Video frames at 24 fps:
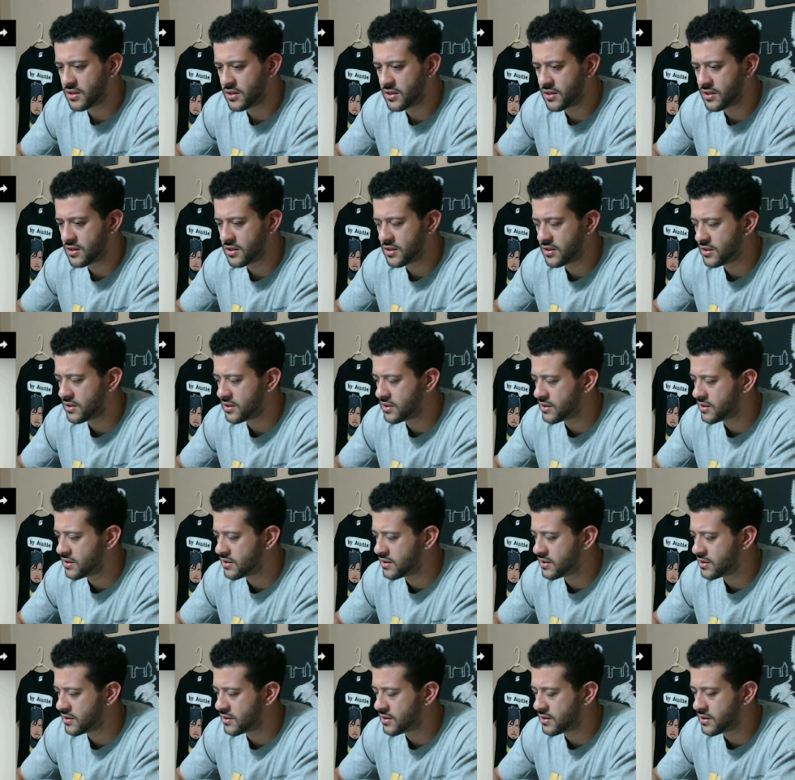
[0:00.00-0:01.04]

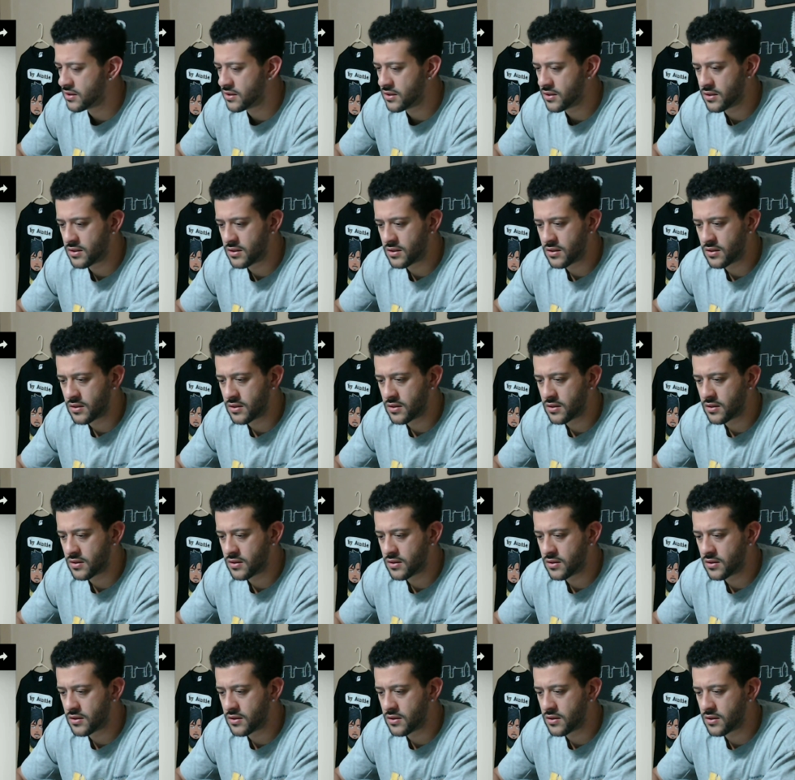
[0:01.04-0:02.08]

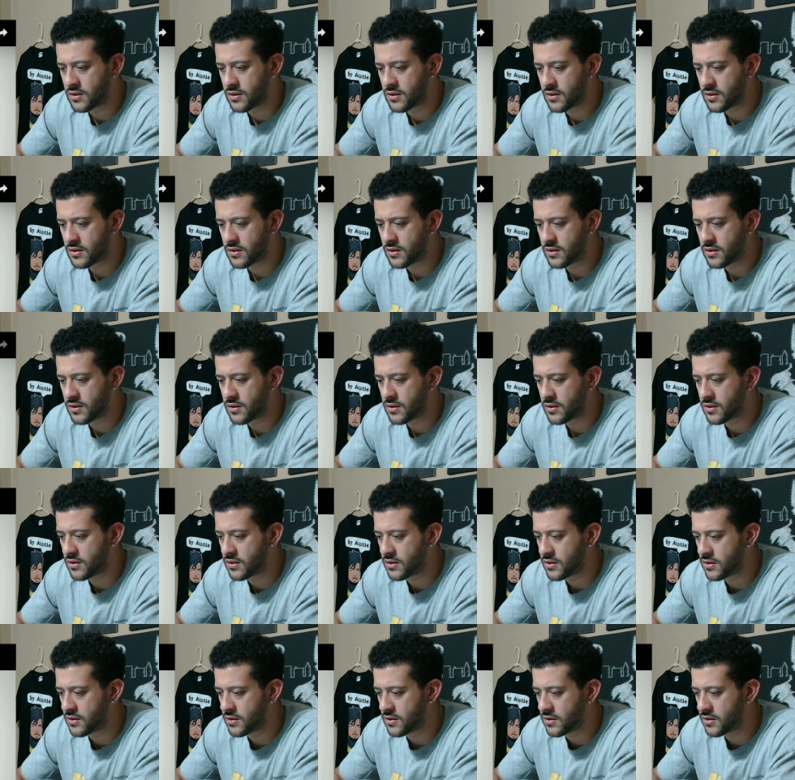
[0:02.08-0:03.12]

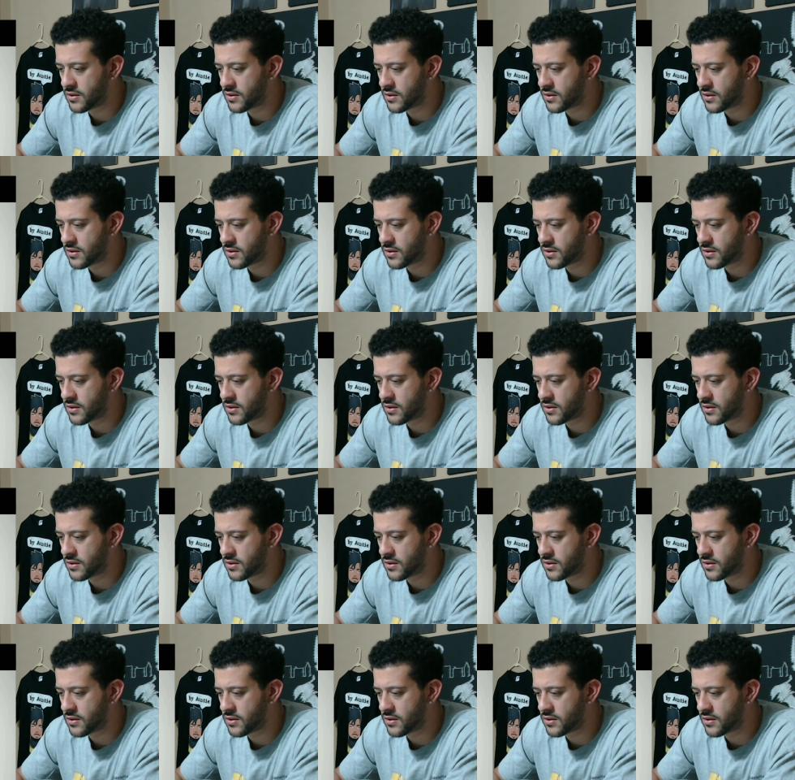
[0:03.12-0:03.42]
(silence)